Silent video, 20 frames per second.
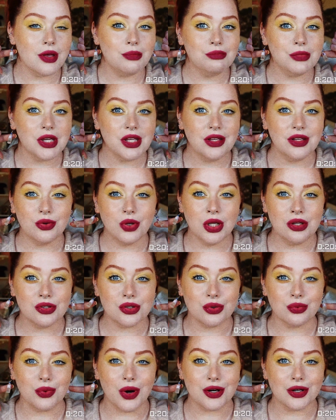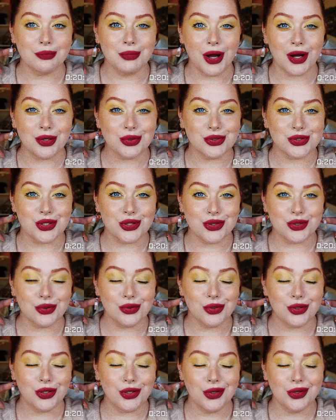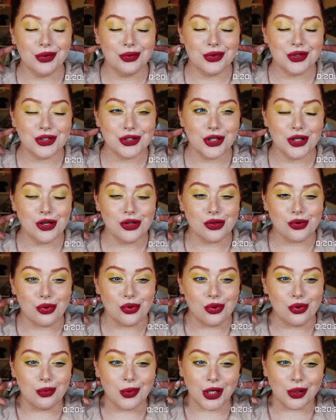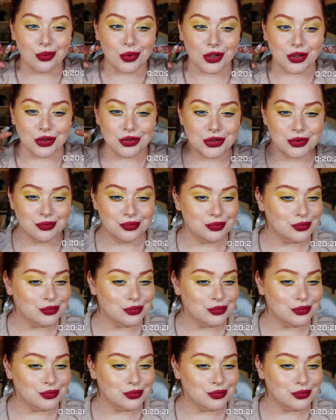My earrings are water bottles, and they're the cutest thing in the whole wide world.